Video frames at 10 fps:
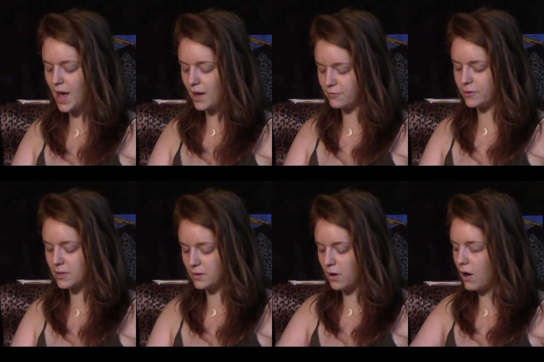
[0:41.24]
Yeah,
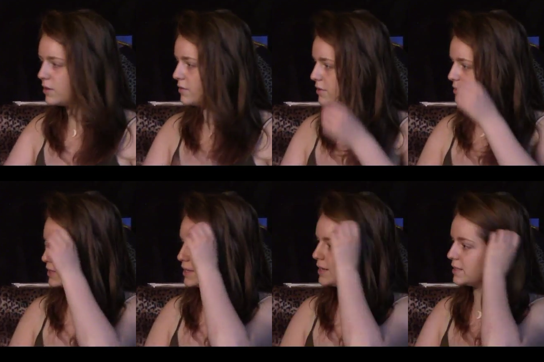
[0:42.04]
for all of those
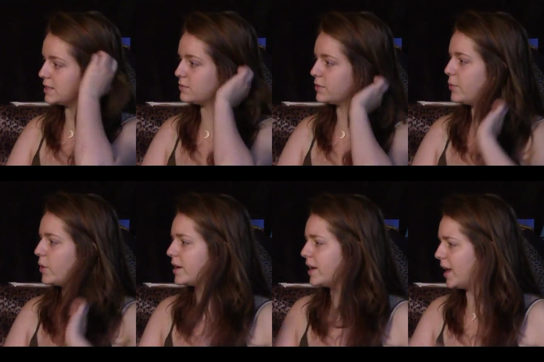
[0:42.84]
things, and
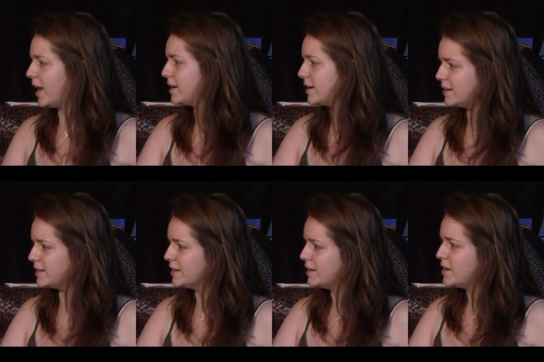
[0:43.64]
reworking Anna,
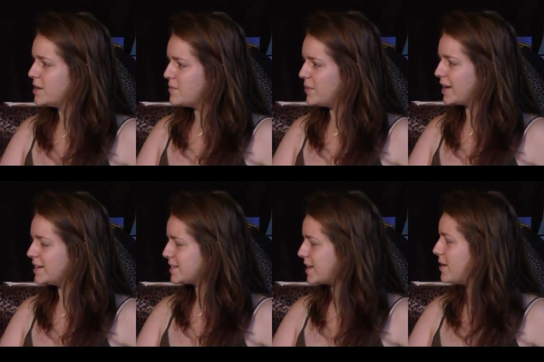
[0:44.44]
and
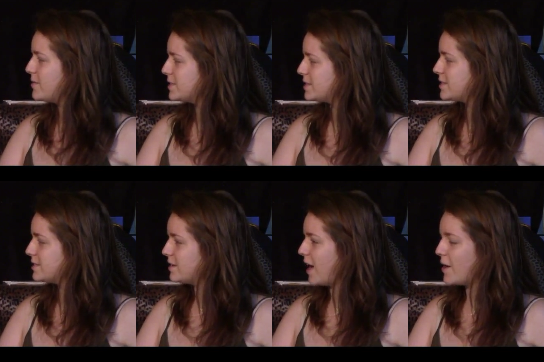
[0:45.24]
because I was
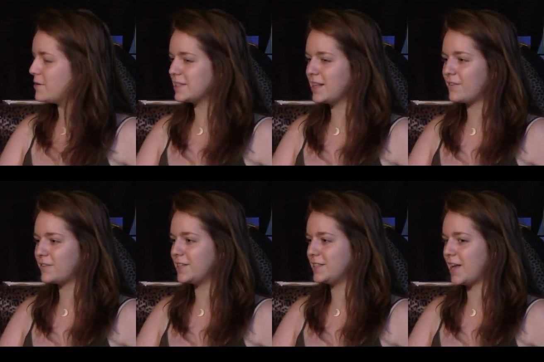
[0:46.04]

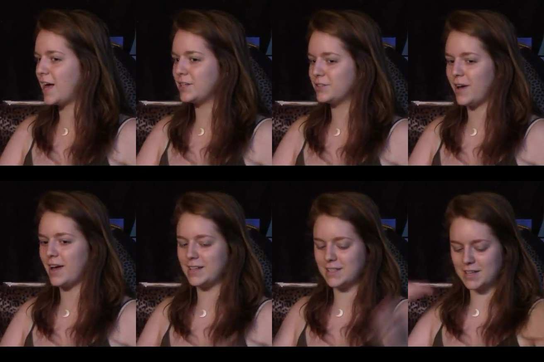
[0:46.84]
left
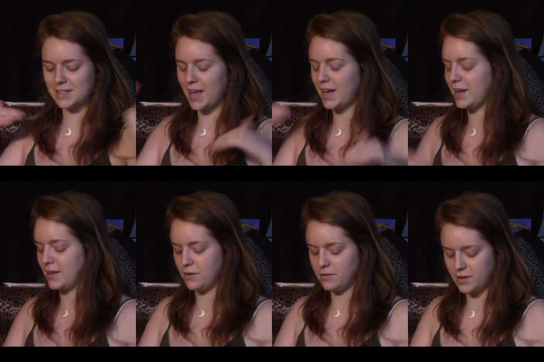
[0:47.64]
unsatisfied. As I said,
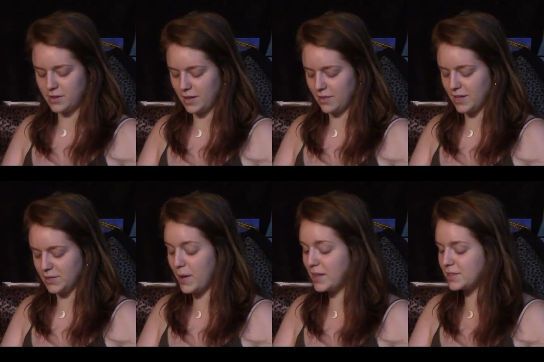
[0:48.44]
I overthink
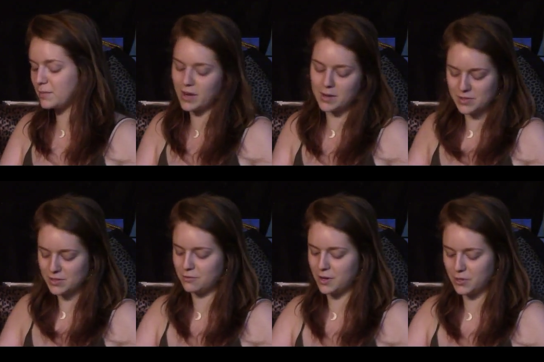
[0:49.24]
things, but sometimes
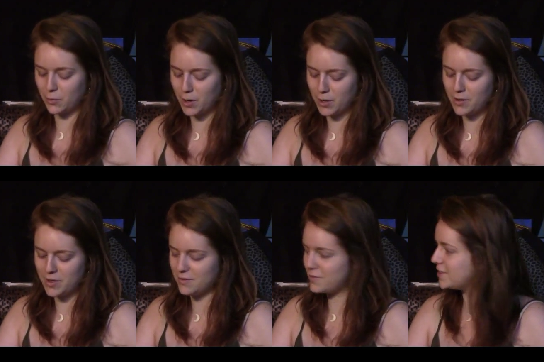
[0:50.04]
it's fun to work
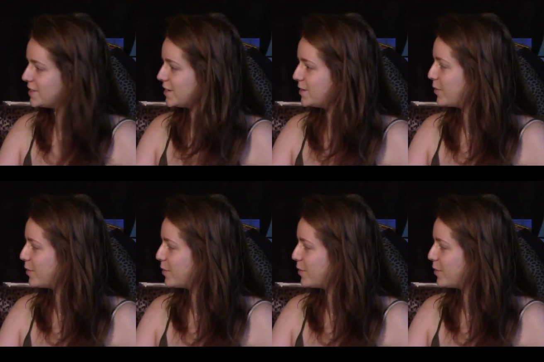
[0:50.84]
with if it's a good